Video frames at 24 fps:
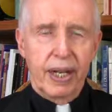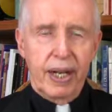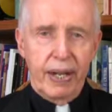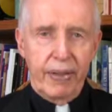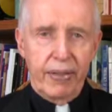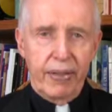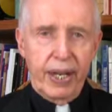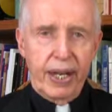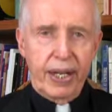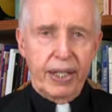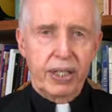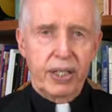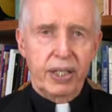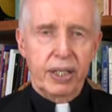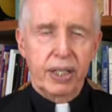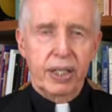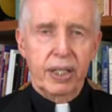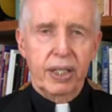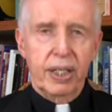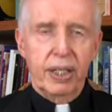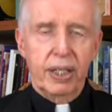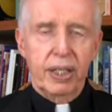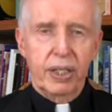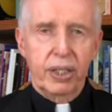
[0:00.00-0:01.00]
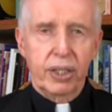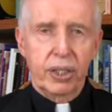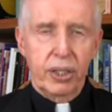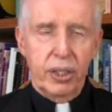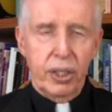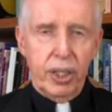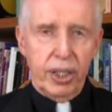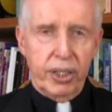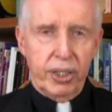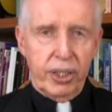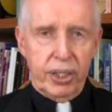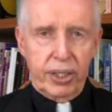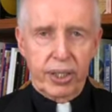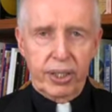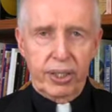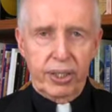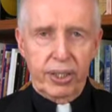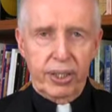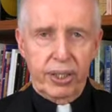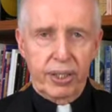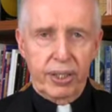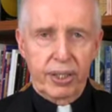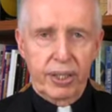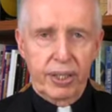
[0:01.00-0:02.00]
And that's
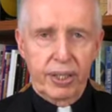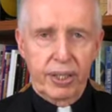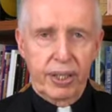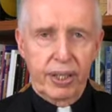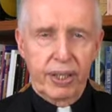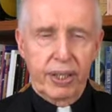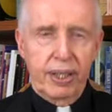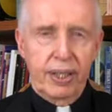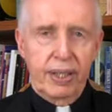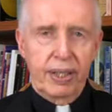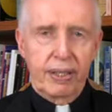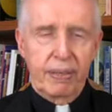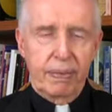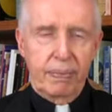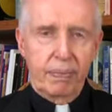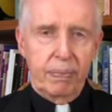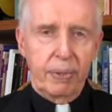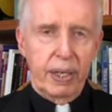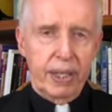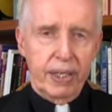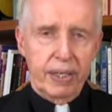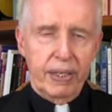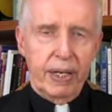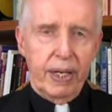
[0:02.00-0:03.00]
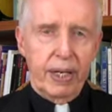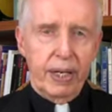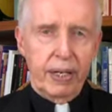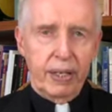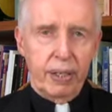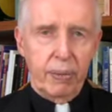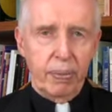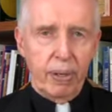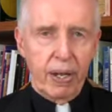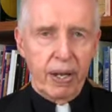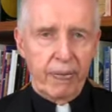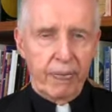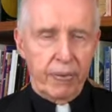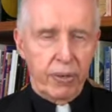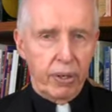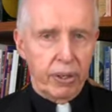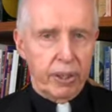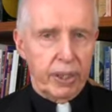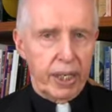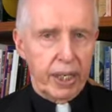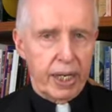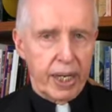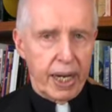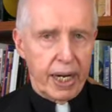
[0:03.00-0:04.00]
justice. But another way of
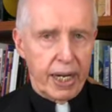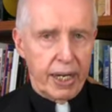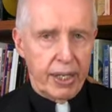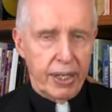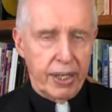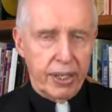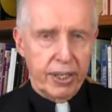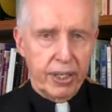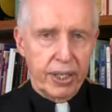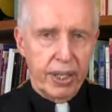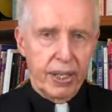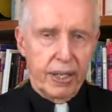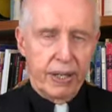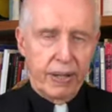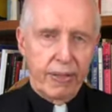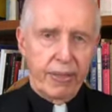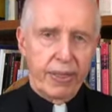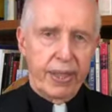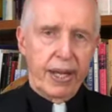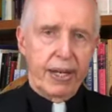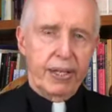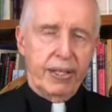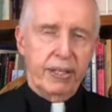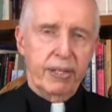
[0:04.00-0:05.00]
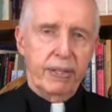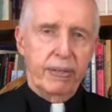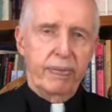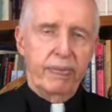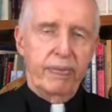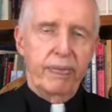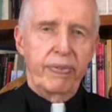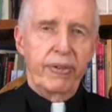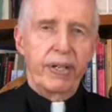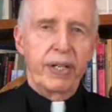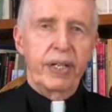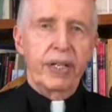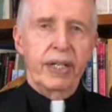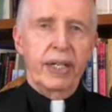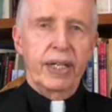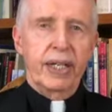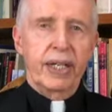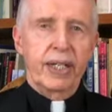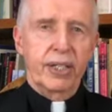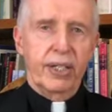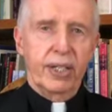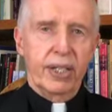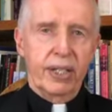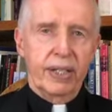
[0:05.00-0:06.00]
looking at it is that's
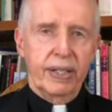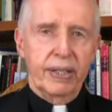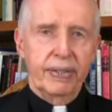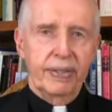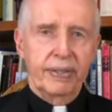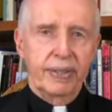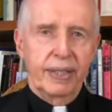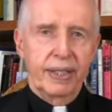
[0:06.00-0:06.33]
vindication.